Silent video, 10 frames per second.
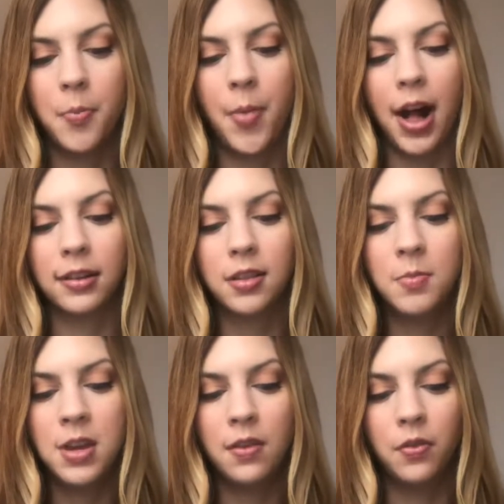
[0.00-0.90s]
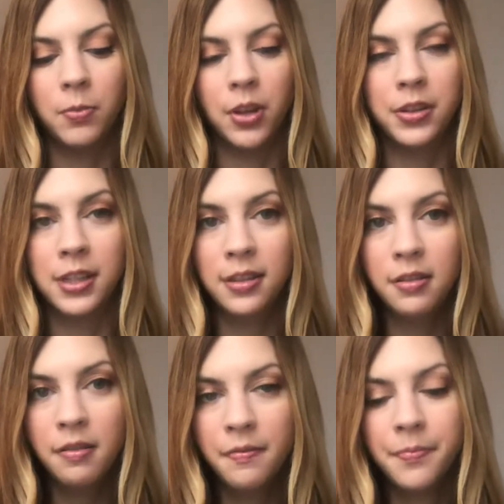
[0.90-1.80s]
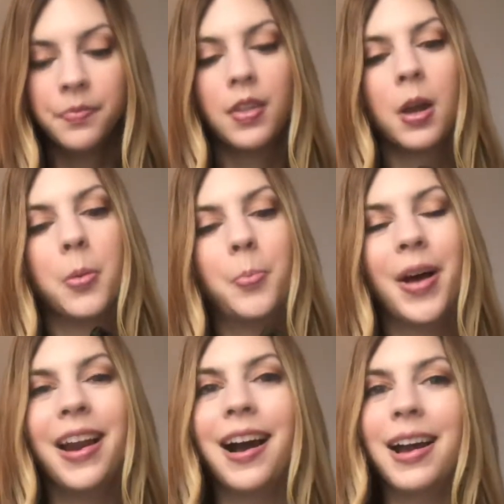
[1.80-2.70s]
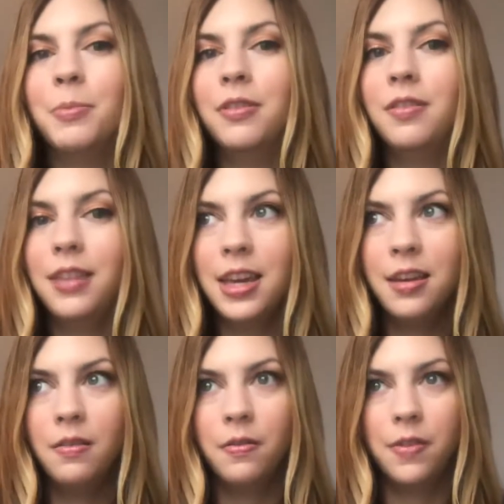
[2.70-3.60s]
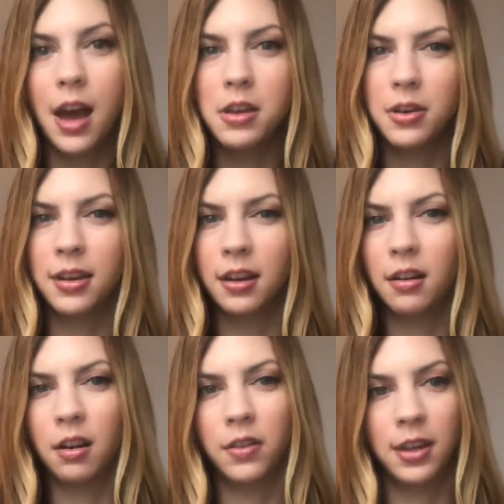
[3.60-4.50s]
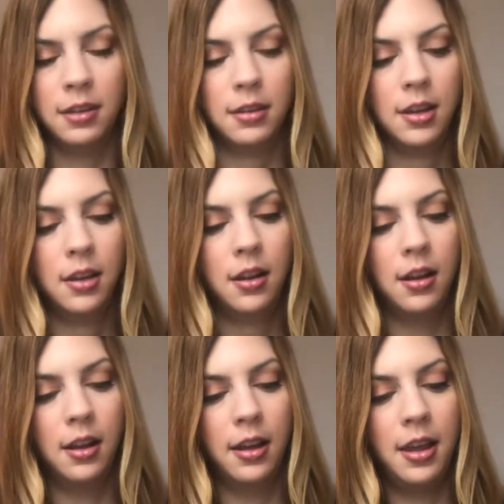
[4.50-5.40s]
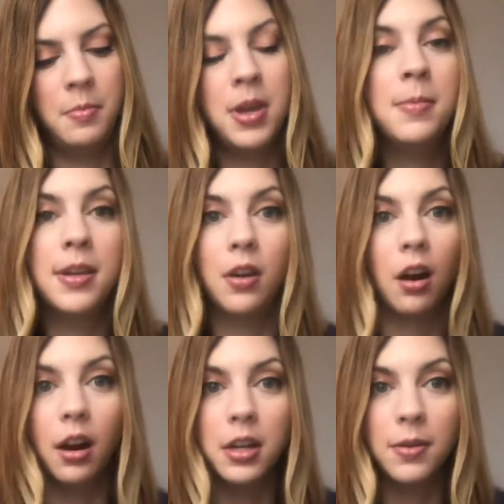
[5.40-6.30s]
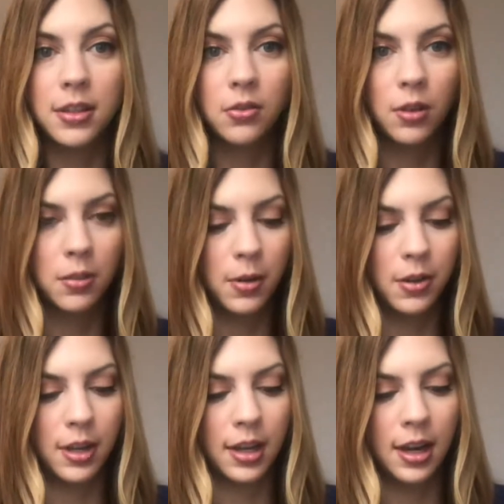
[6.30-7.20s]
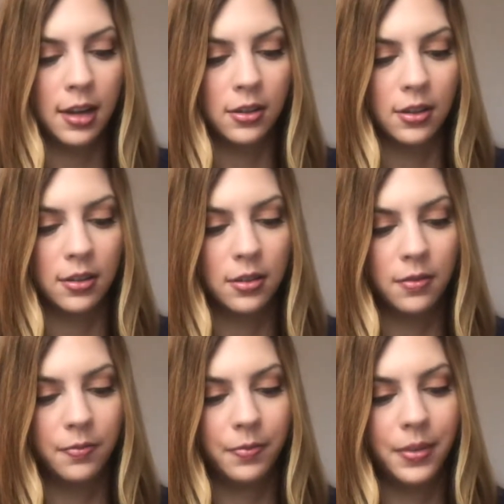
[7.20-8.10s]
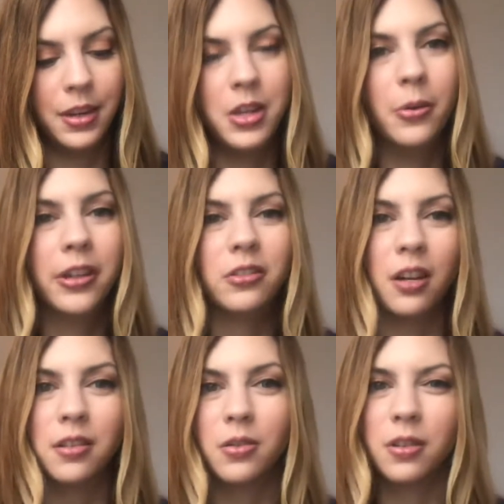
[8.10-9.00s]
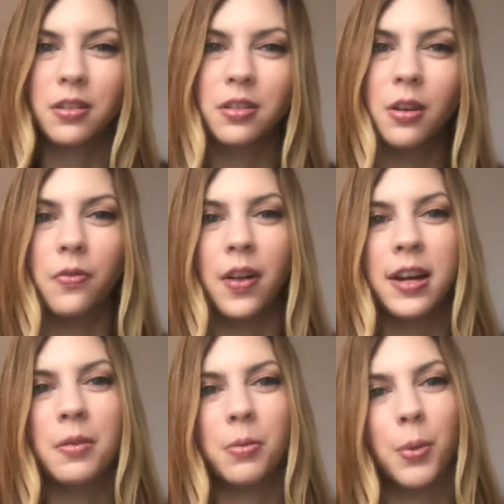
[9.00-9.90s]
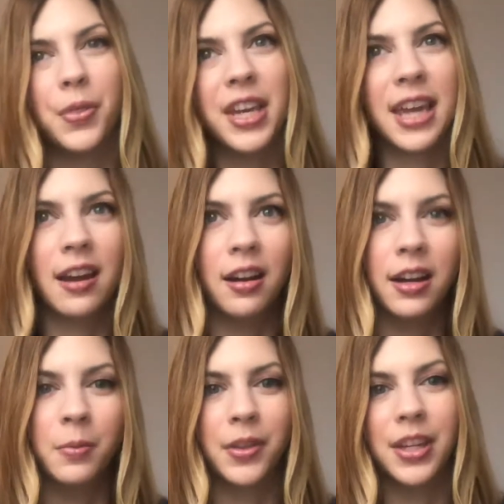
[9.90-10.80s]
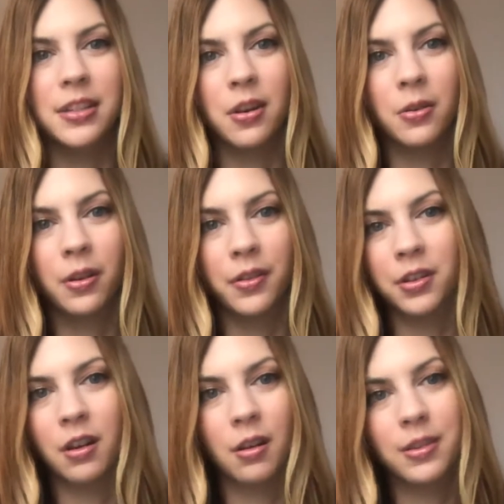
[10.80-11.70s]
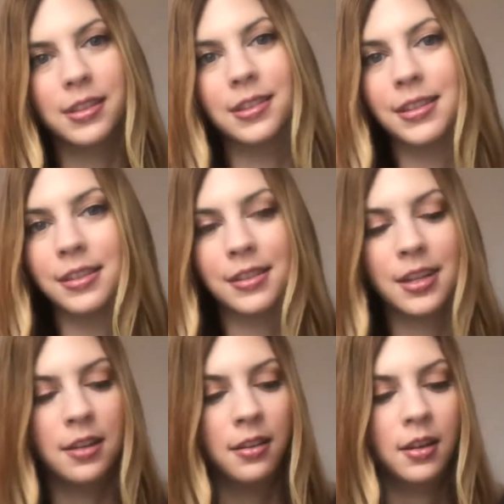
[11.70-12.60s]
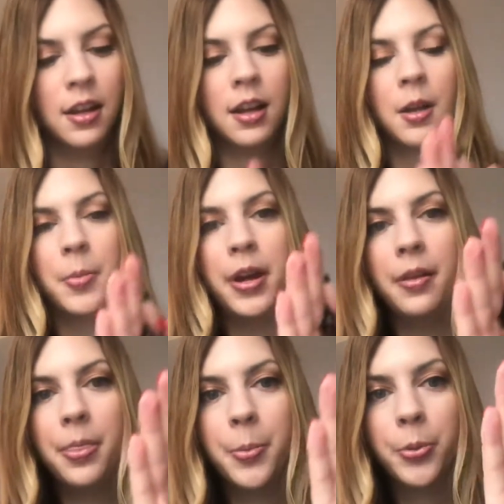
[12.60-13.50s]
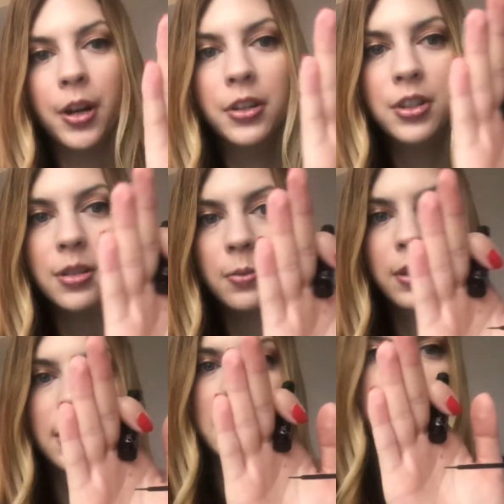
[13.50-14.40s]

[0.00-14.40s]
it back to me from London, but I believe that you can get it online. And maybe there are US stores where you can get it. Just New York drugstores are so funny with what they carry and what they don't, and they're not always consistent. But the brush is really